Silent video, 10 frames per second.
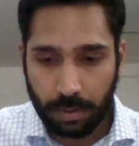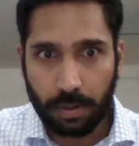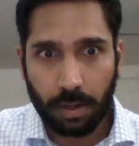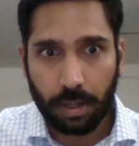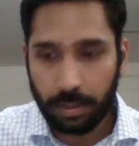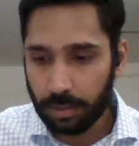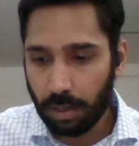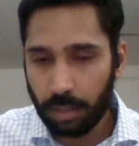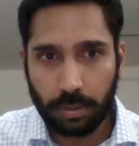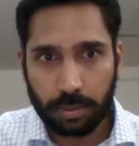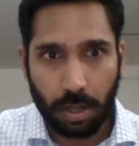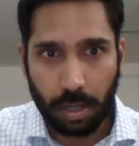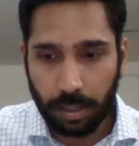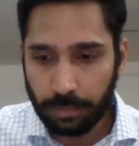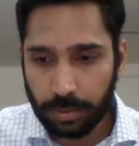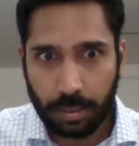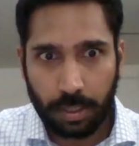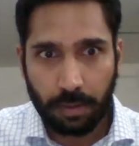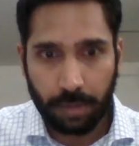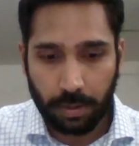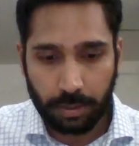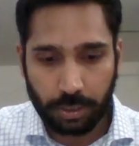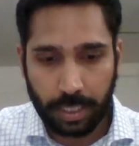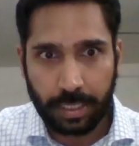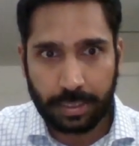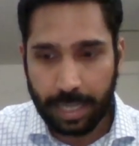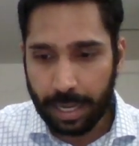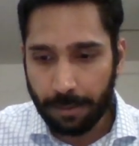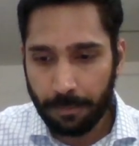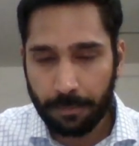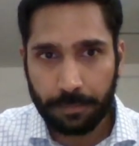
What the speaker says: calls, all those columns, we're going to change them